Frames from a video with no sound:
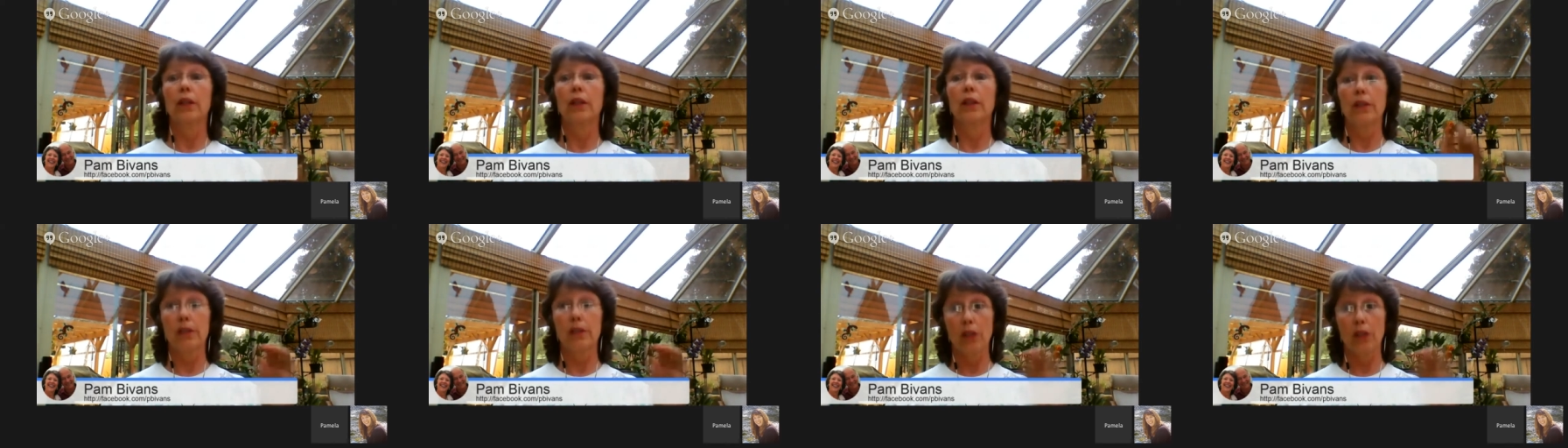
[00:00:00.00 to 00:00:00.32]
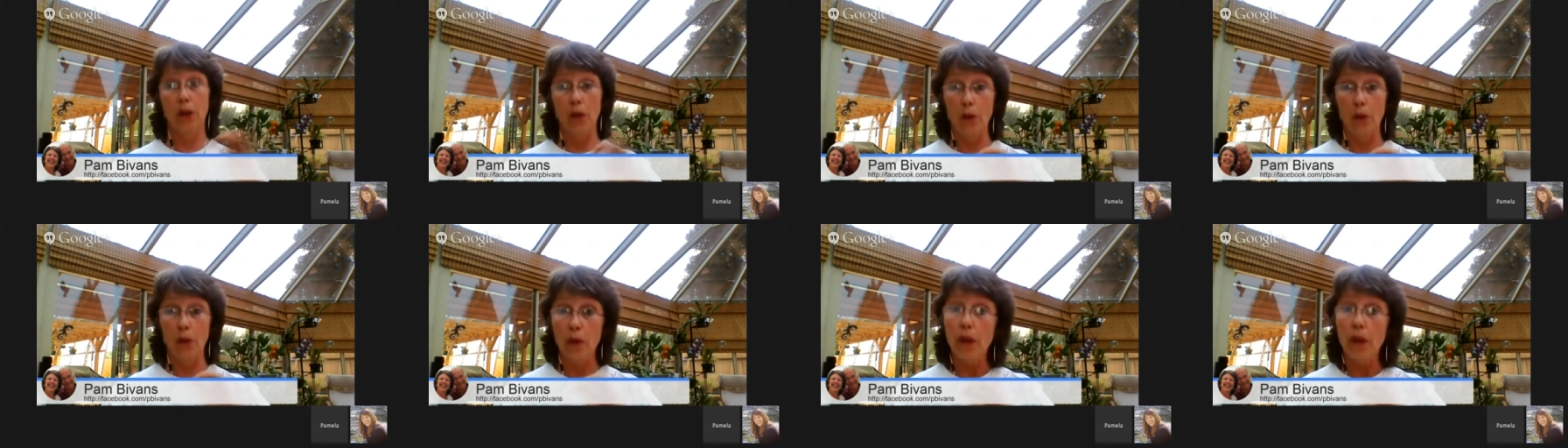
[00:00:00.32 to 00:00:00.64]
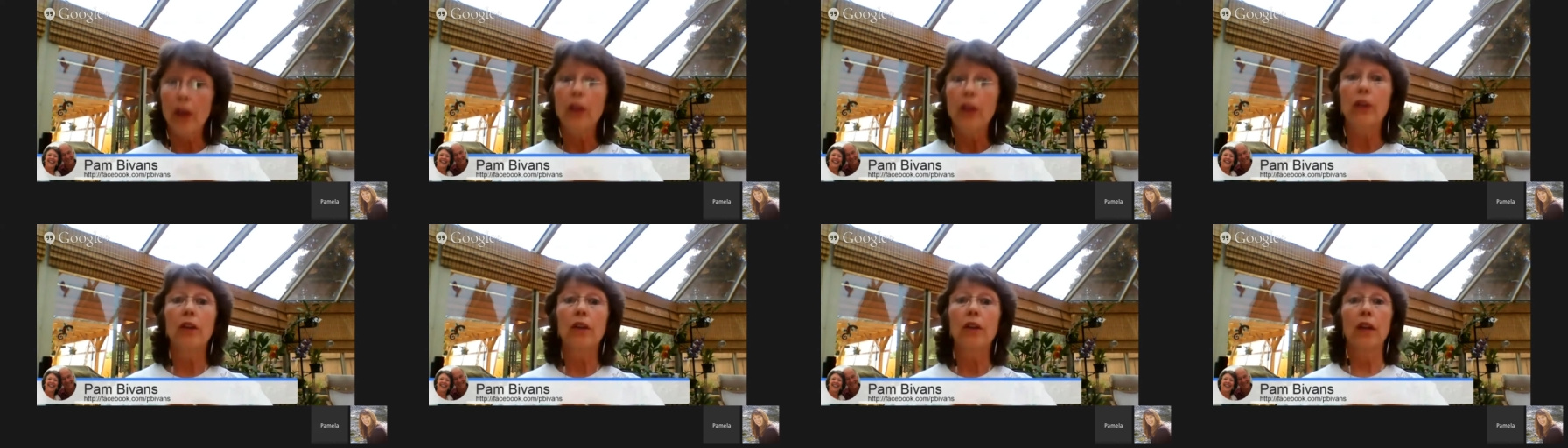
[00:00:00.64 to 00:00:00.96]
So
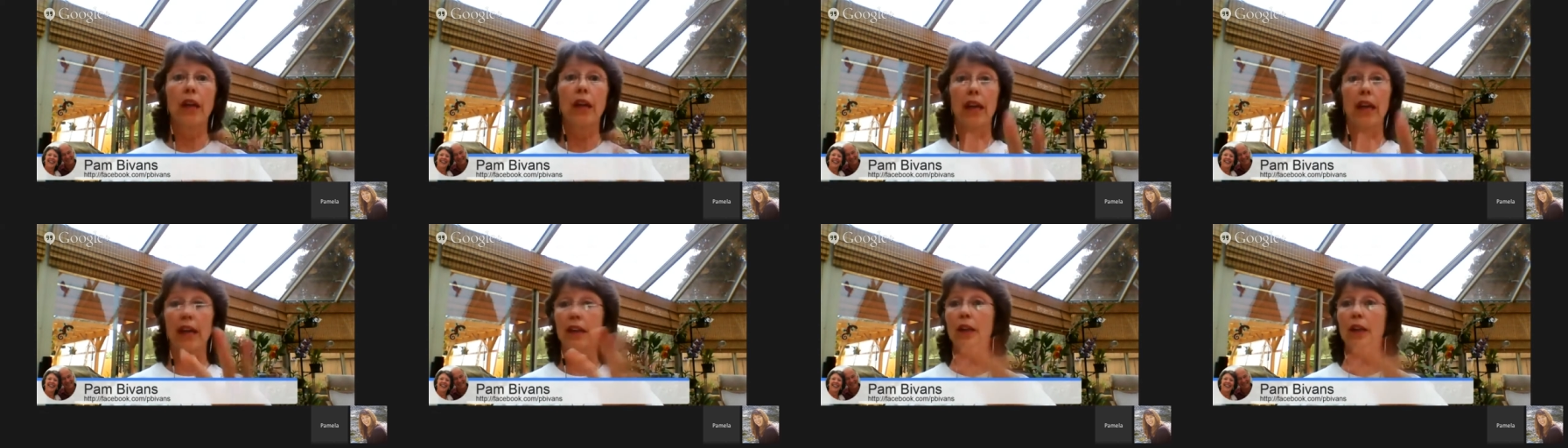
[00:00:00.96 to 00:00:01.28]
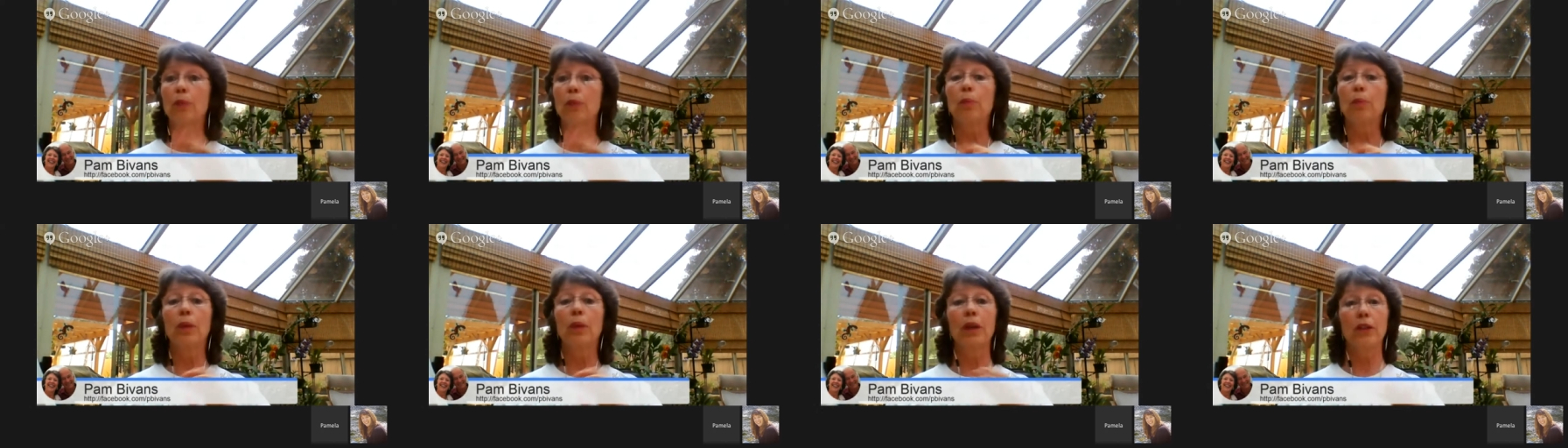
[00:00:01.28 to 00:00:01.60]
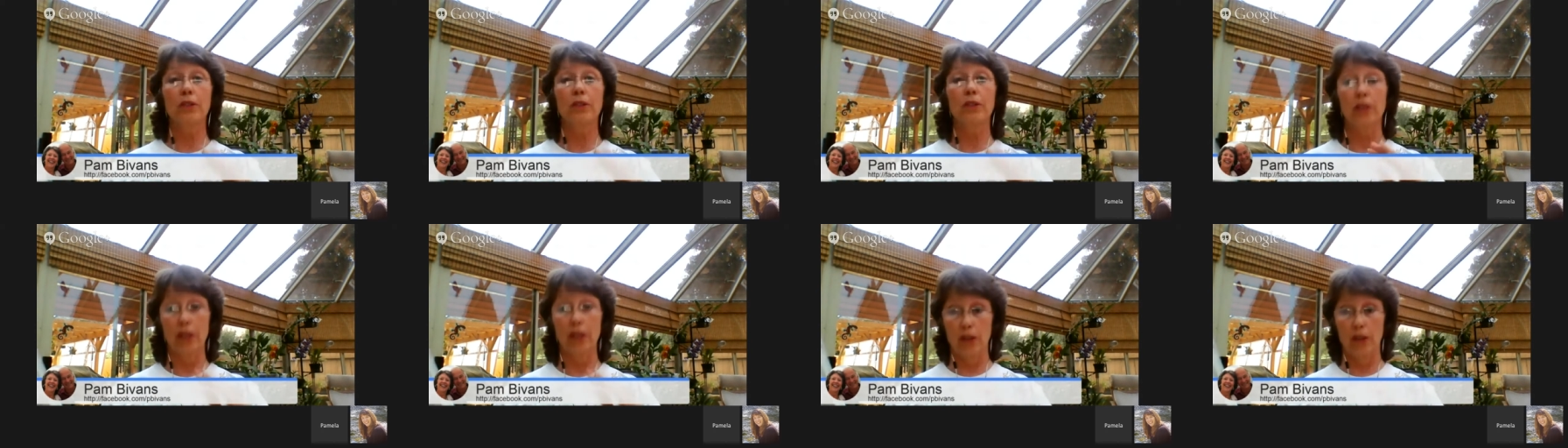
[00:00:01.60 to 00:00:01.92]
any
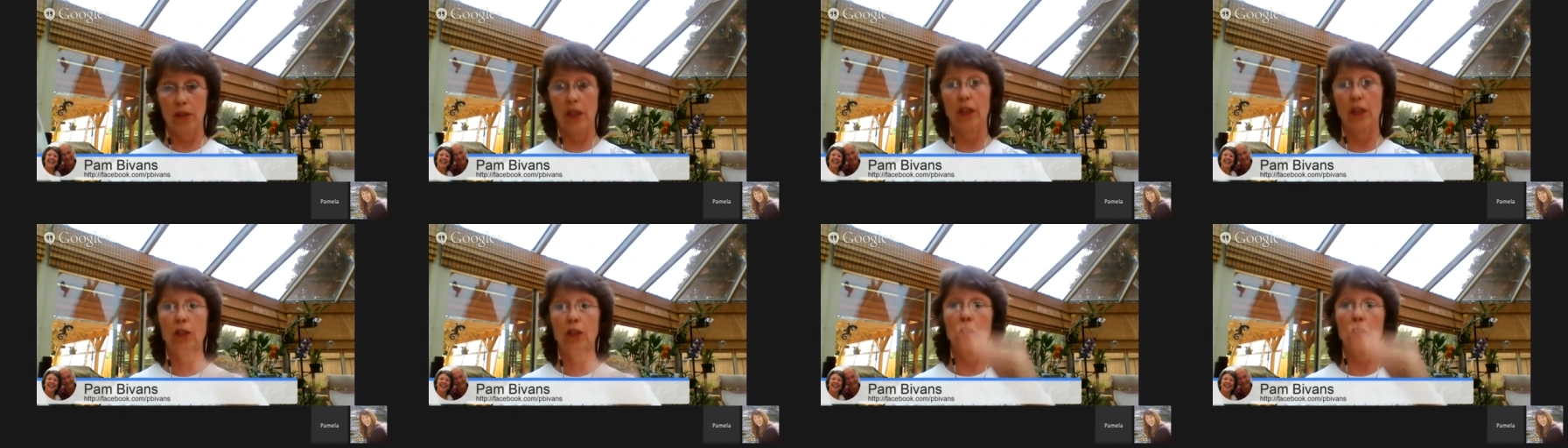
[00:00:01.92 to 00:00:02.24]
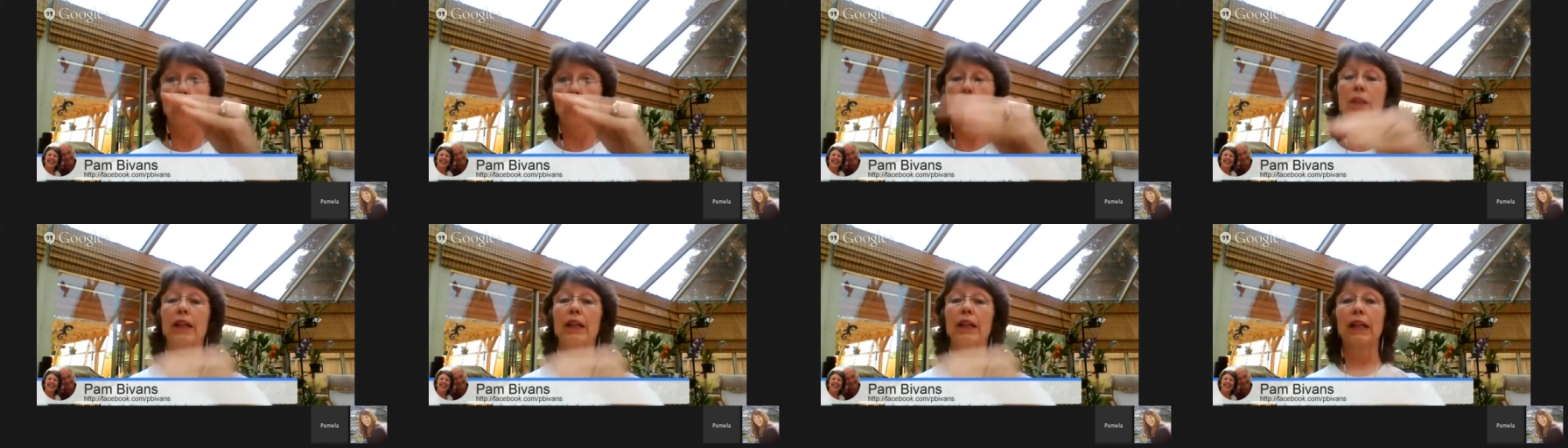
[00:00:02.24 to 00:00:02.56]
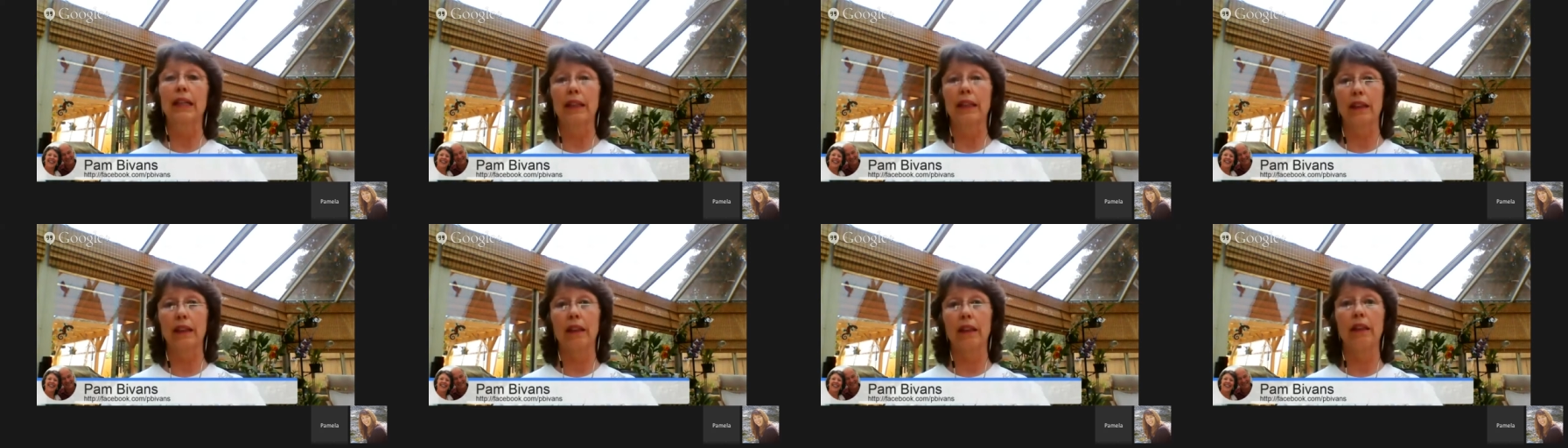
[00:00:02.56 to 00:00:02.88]
place that, that you can
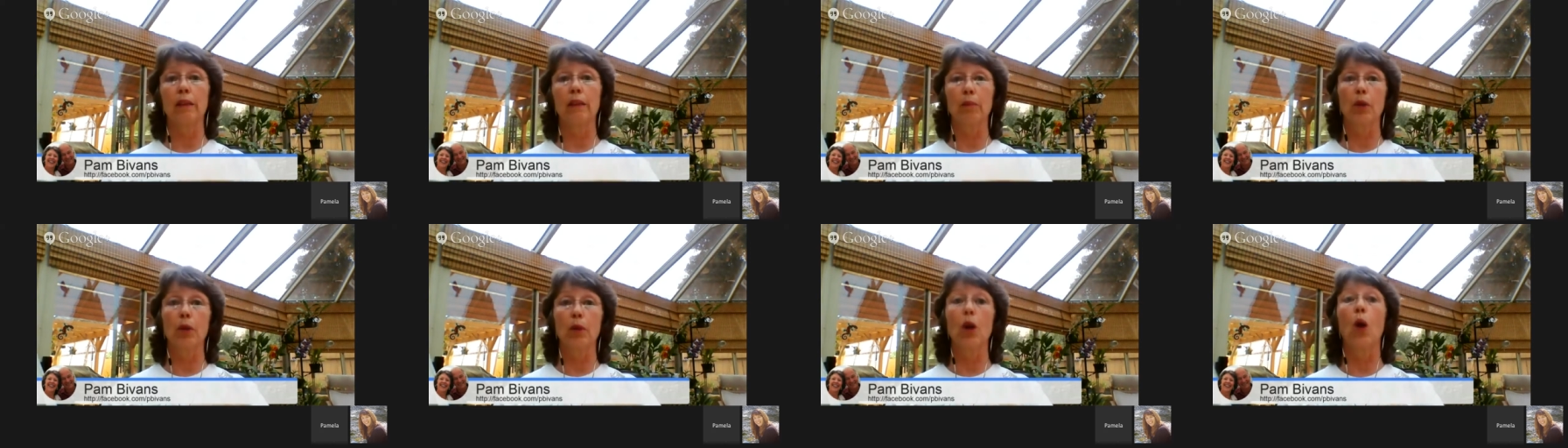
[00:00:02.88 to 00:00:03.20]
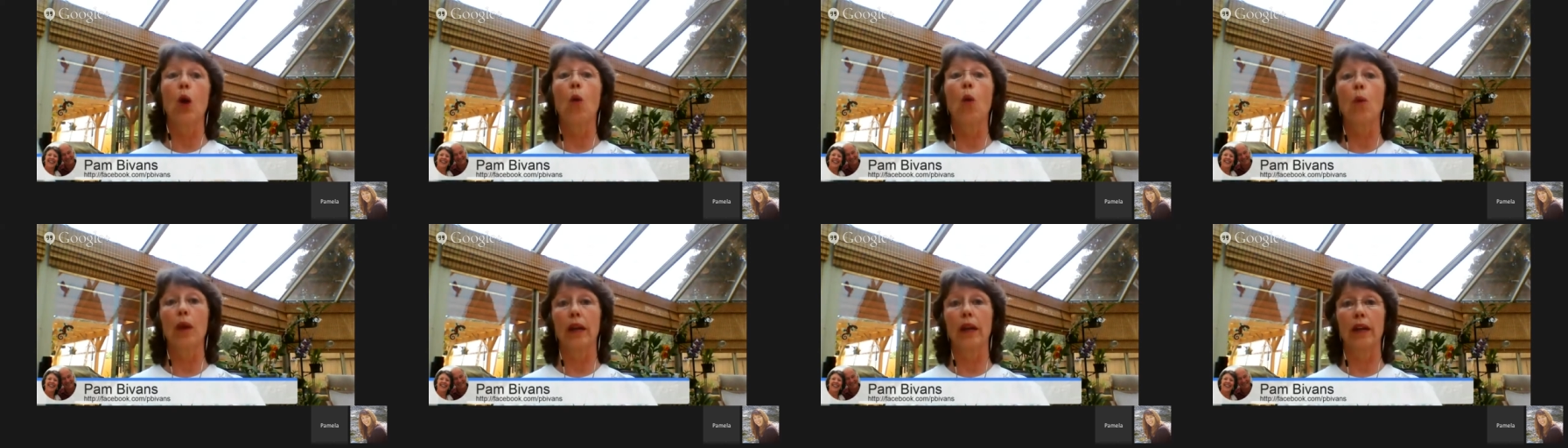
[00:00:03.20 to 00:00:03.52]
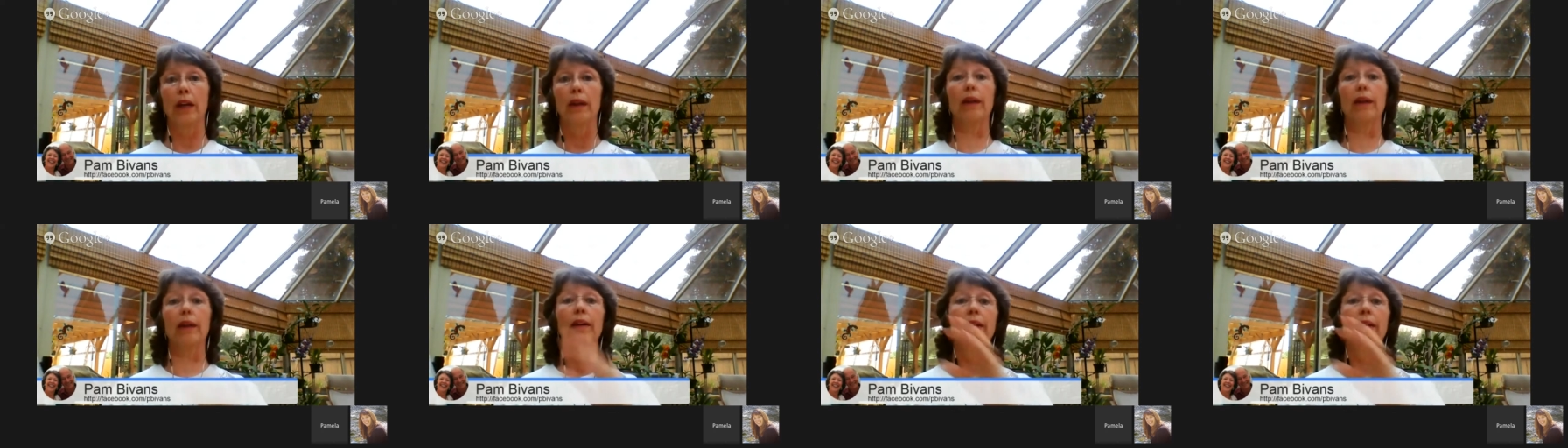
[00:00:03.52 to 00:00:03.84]
get them
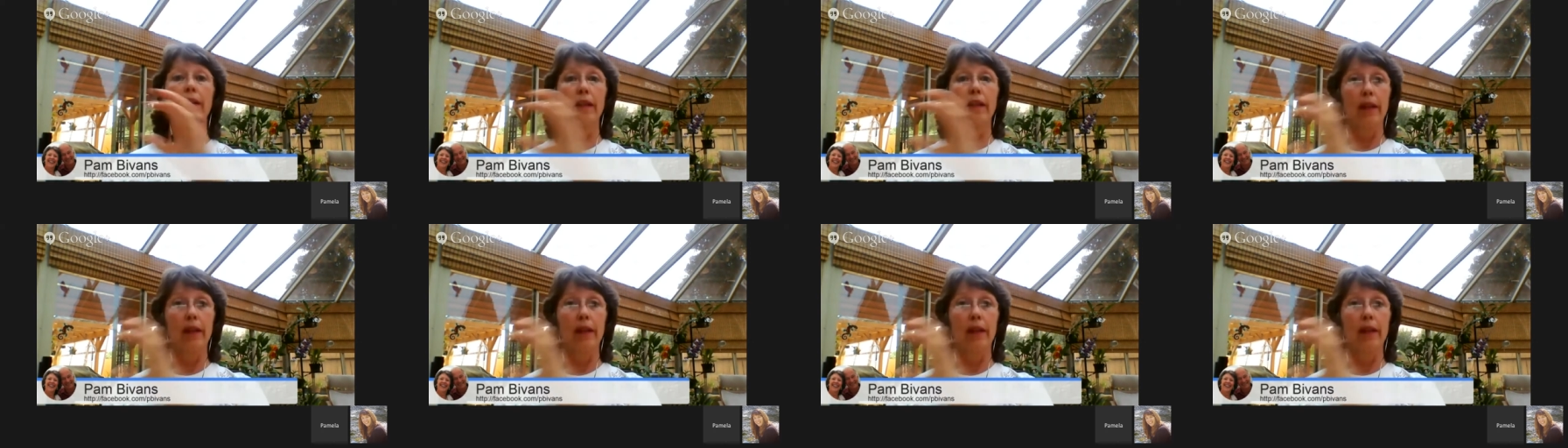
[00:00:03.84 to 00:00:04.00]
going